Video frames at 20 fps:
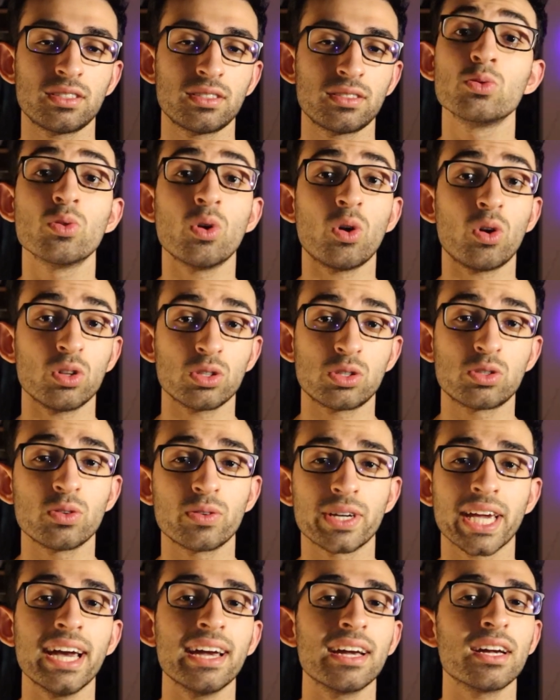You
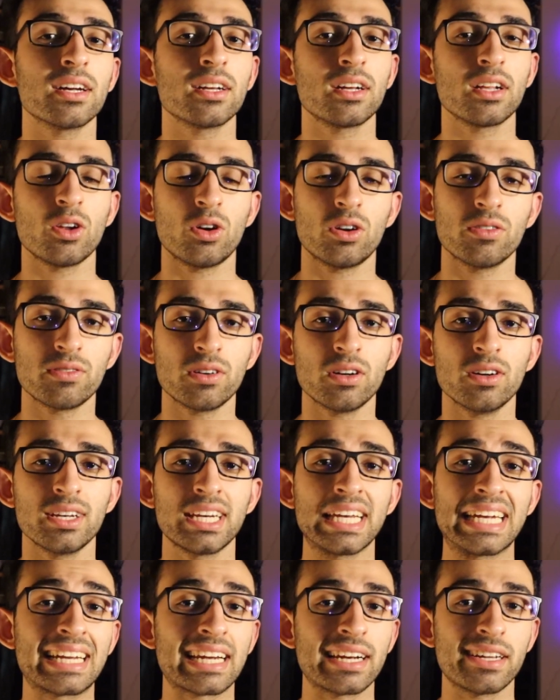also get a lot of
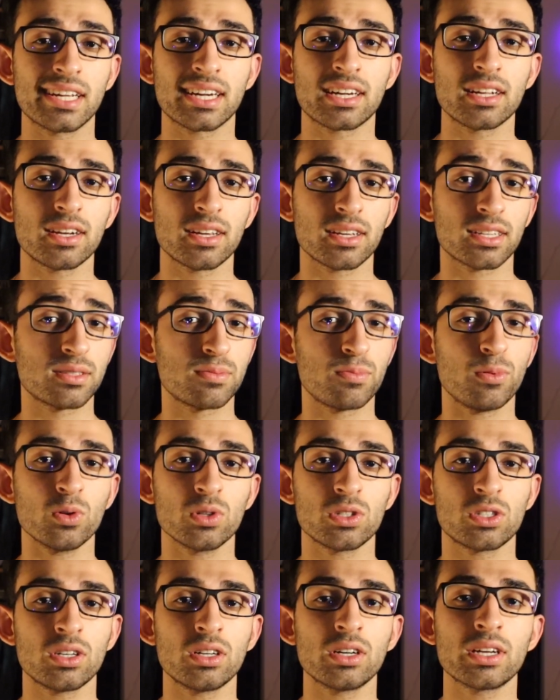early clinical
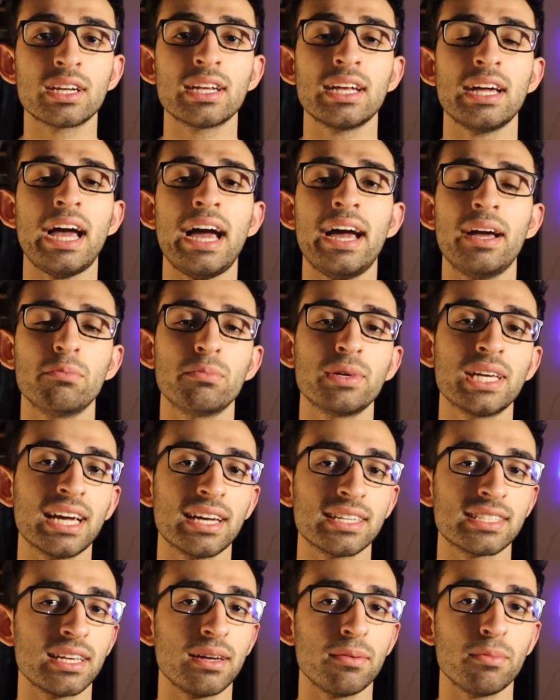exposure at
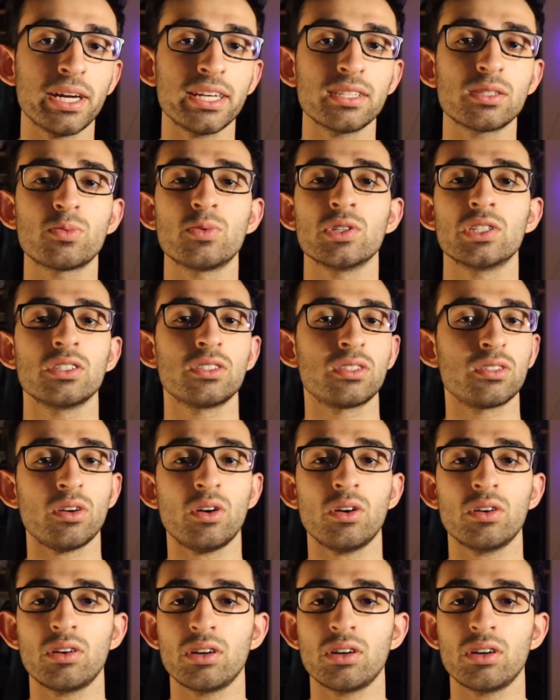BSMS, which is,